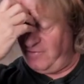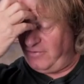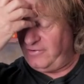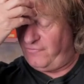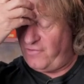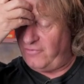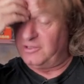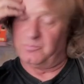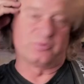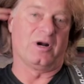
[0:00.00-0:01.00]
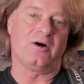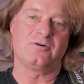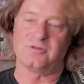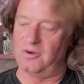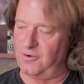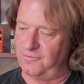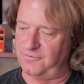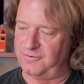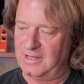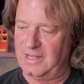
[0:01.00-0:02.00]
very, very proud
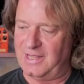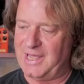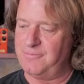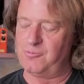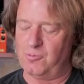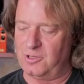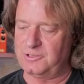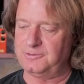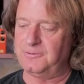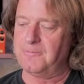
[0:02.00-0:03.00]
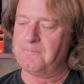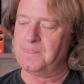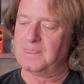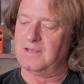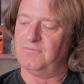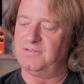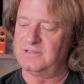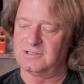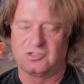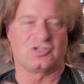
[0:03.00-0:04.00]
of AMP1
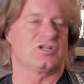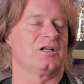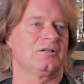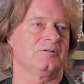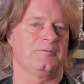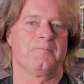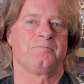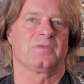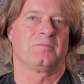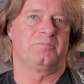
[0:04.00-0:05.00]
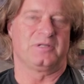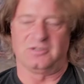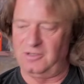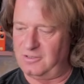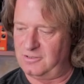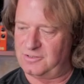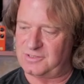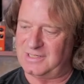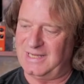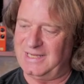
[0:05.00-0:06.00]
vintage channel,
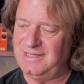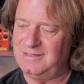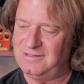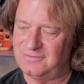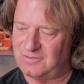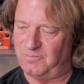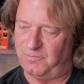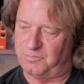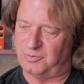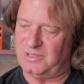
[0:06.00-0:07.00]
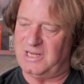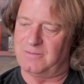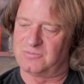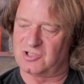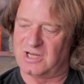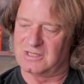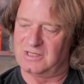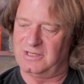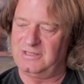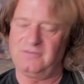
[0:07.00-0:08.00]
because in the preamp channel,
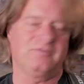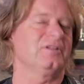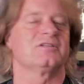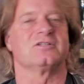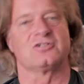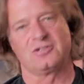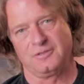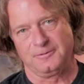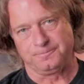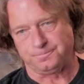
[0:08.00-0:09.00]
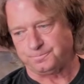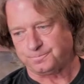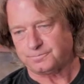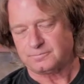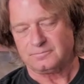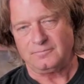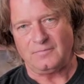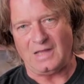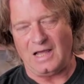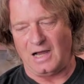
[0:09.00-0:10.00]
in the vintage,
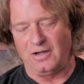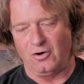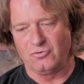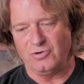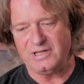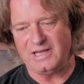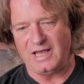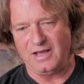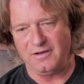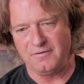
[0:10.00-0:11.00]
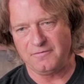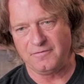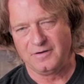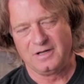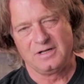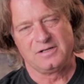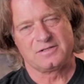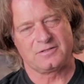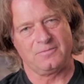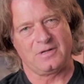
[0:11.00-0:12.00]
I already have
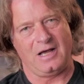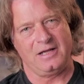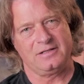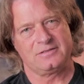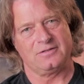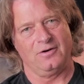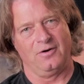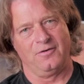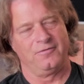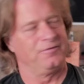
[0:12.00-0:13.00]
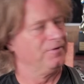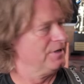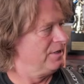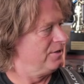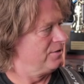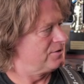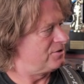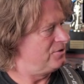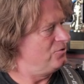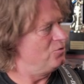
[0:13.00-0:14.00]
some kind of
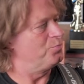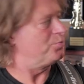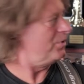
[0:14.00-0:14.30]
tube